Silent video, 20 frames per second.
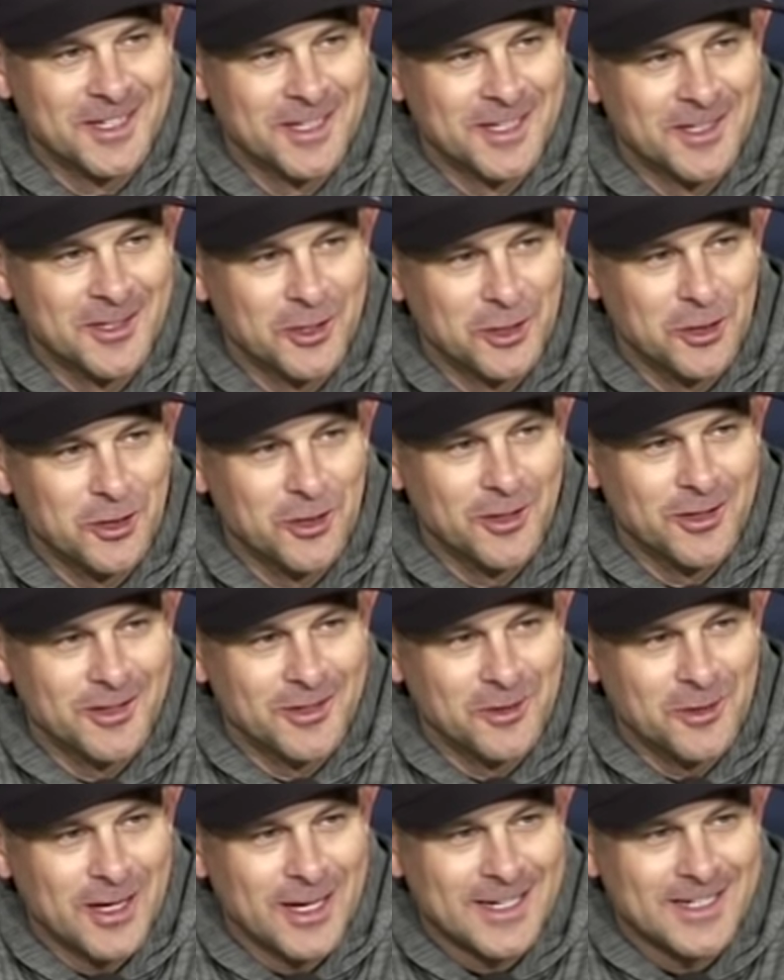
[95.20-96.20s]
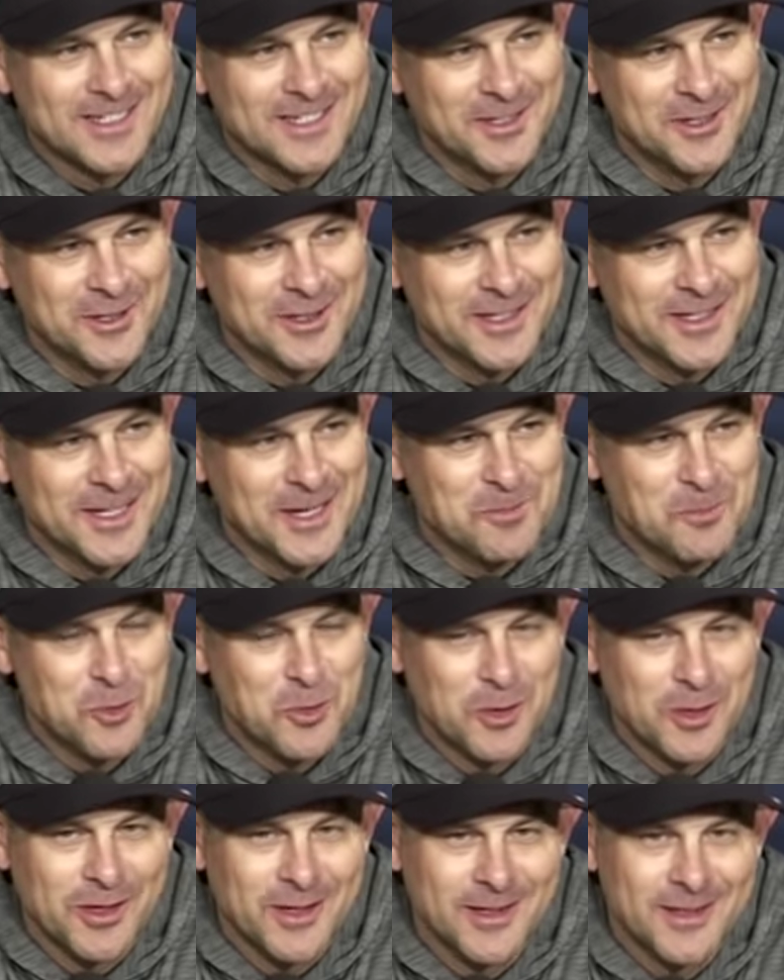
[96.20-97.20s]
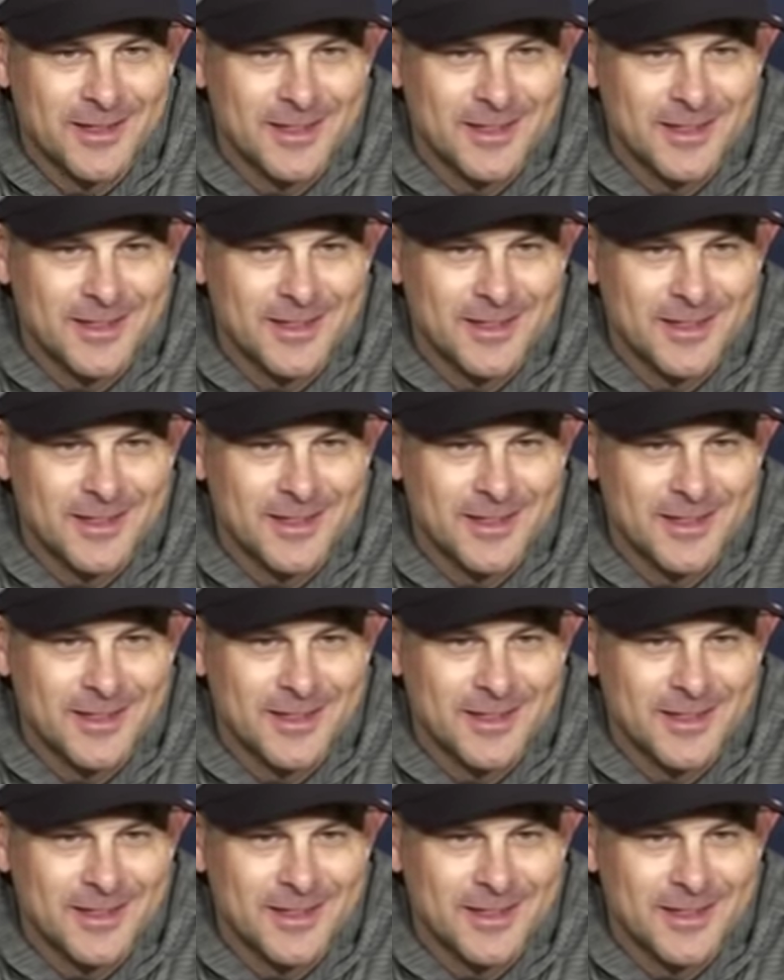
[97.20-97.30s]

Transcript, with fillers: A little exhale at that point.